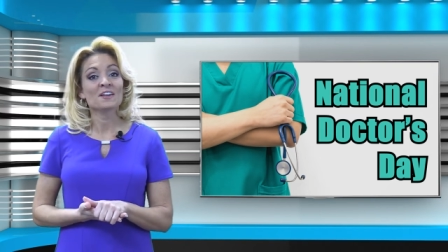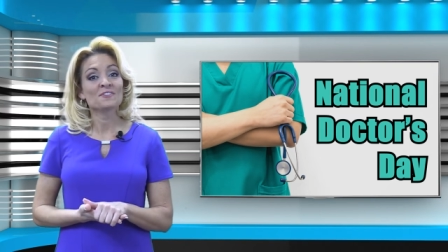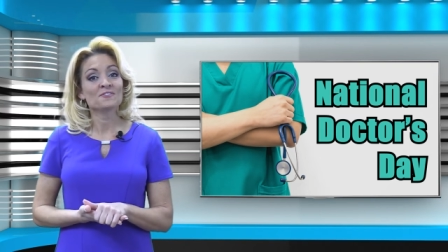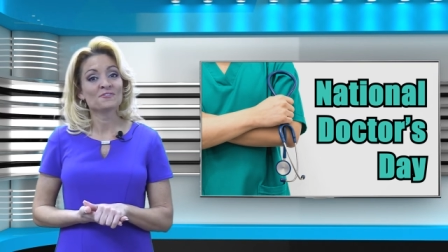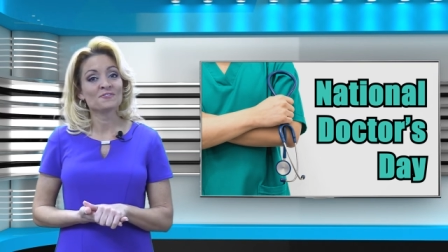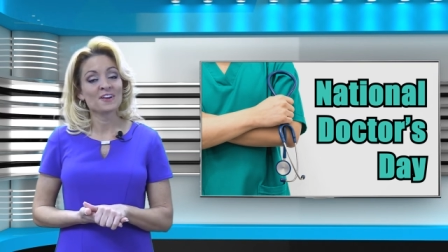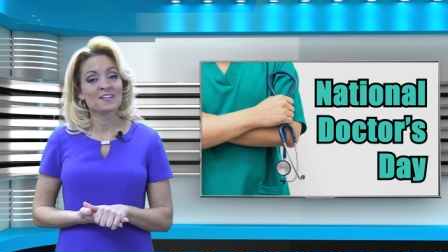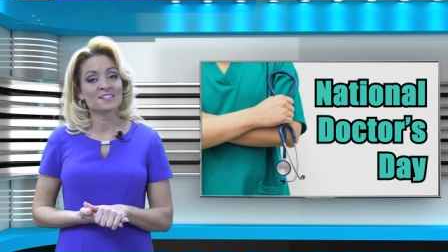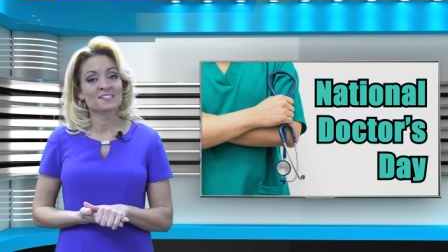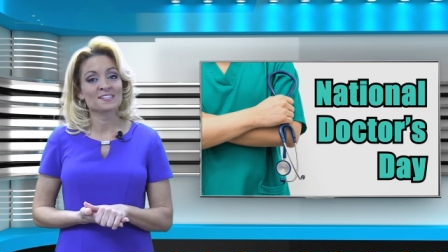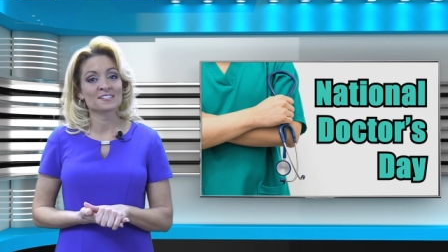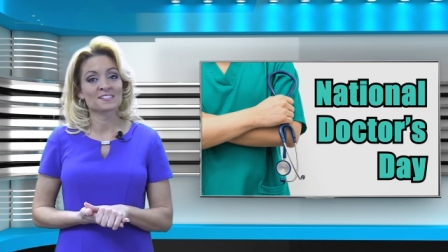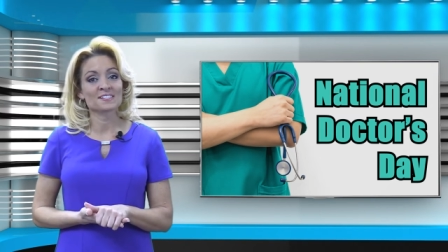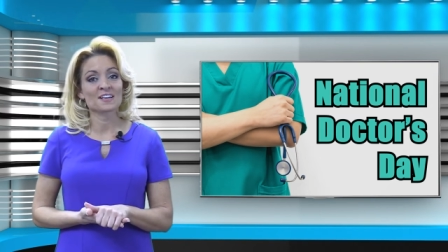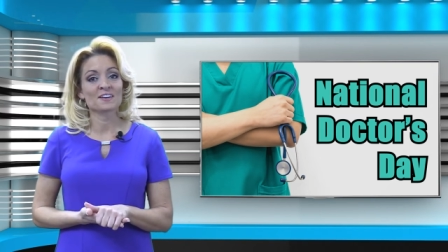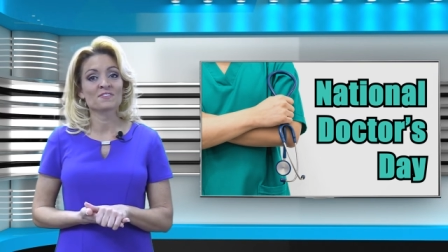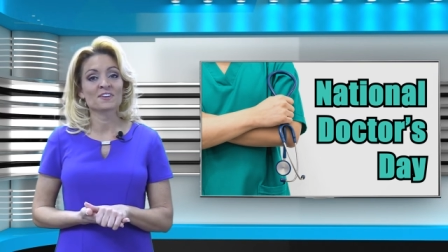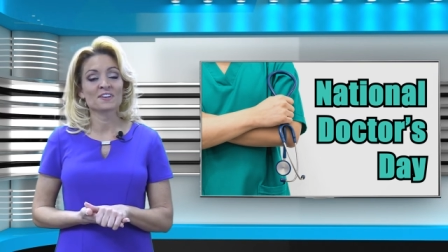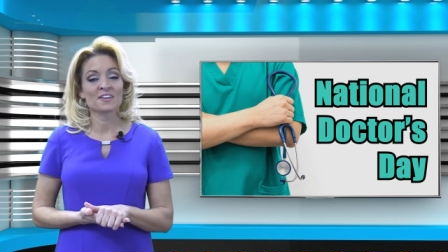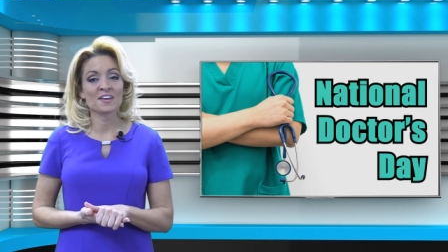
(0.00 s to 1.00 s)
and faces
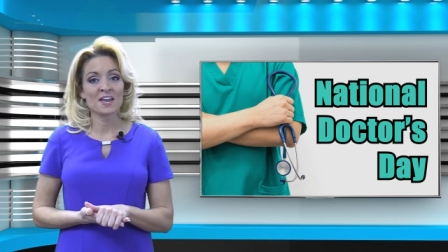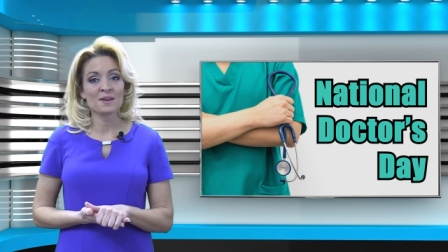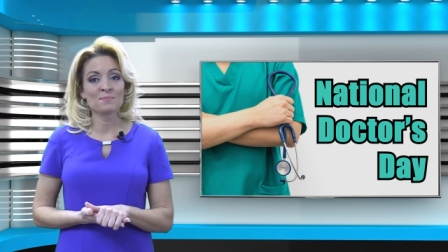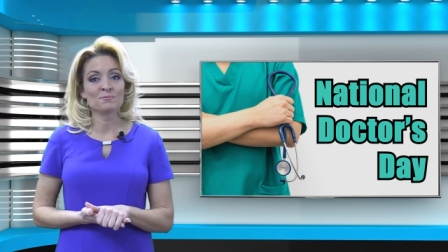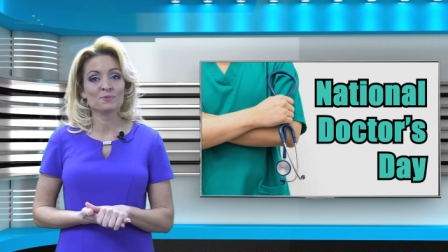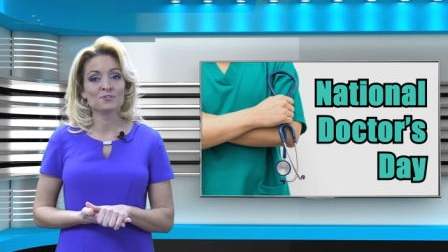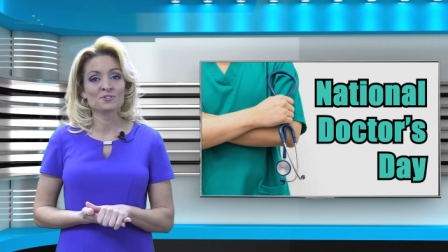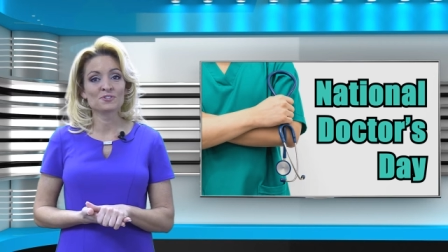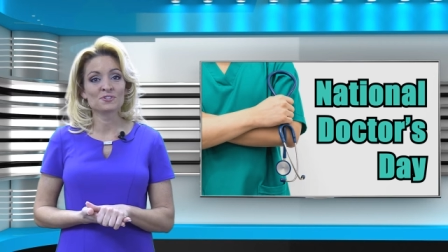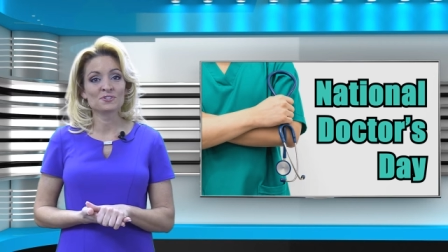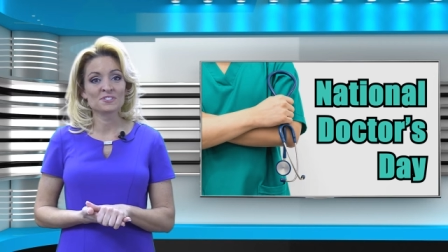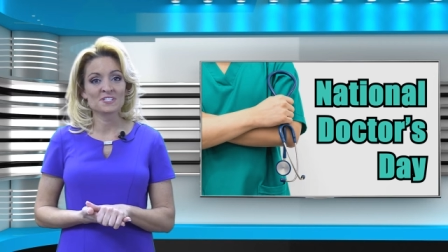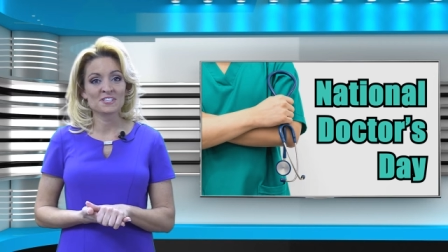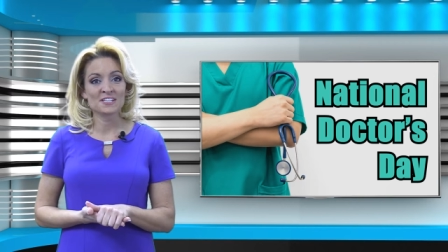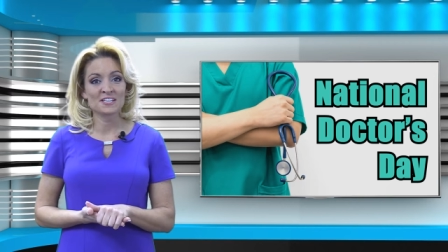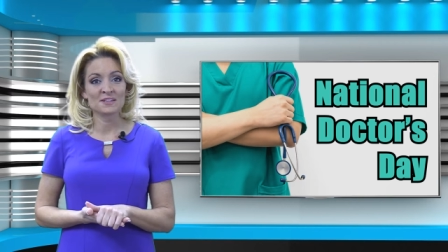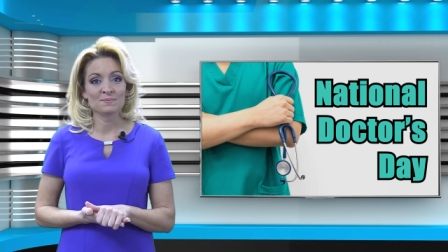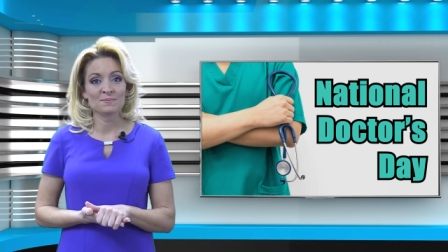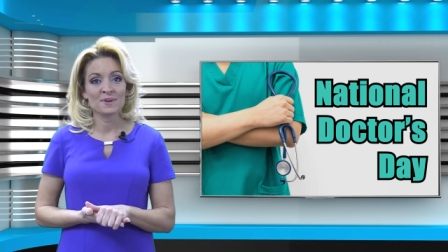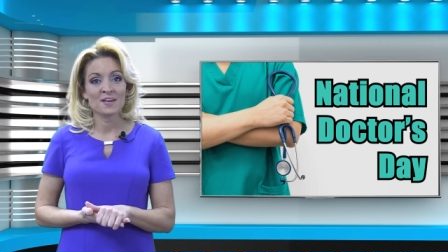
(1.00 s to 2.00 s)
of the Cape Regional
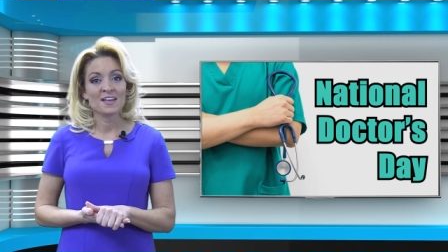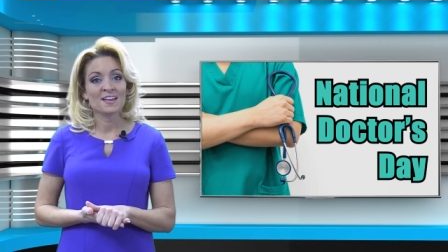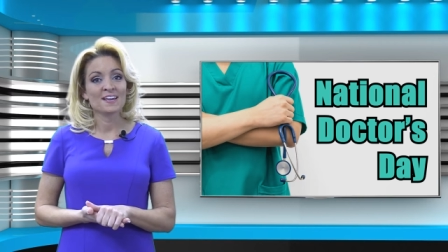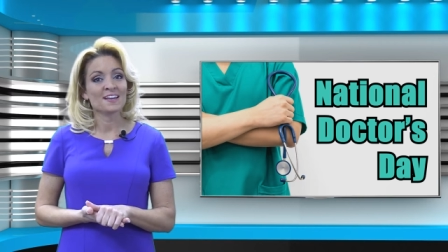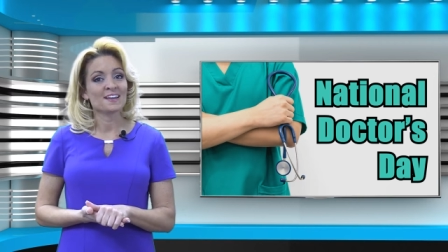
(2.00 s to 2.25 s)
team